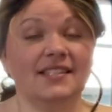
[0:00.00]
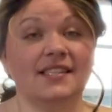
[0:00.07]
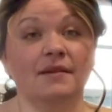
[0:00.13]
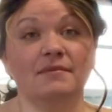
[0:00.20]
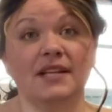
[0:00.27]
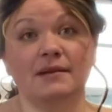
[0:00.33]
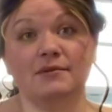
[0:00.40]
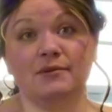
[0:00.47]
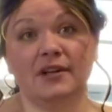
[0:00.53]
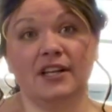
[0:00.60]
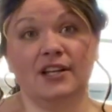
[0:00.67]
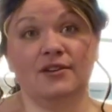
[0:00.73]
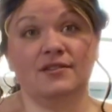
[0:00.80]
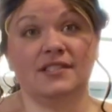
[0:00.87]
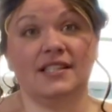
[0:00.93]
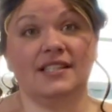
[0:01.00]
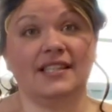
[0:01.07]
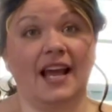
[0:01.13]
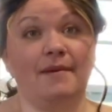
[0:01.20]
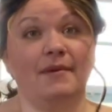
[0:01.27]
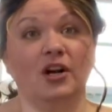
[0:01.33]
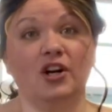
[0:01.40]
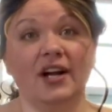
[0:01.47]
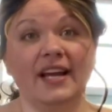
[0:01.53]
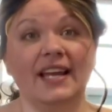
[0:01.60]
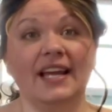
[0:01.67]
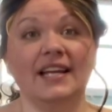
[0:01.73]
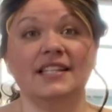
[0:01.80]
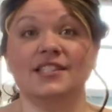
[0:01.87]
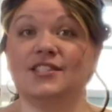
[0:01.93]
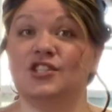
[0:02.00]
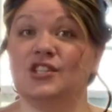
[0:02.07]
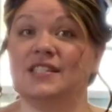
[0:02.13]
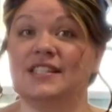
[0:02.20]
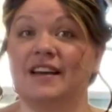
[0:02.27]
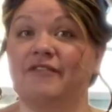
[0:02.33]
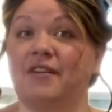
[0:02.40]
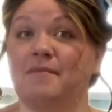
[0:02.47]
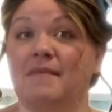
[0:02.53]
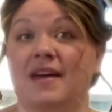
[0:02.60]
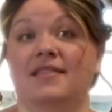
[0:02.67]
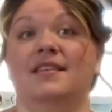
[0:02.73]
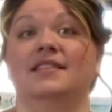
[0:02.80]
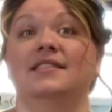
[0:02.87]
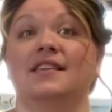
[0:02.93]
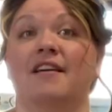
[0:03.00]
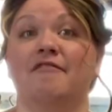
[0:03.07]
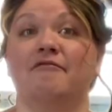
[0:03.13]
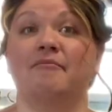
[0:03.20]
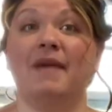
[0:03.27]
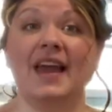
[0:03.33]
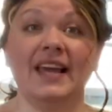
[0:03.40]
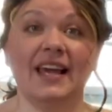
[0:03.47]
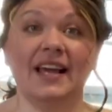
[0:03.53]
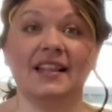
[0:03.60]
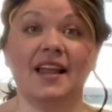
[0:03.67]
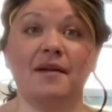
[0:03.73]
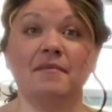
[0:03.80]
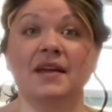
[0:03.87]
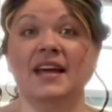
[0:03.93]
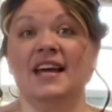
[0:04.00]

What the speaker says: Sometimes we're going to use the same ingredients, just different methods of making them,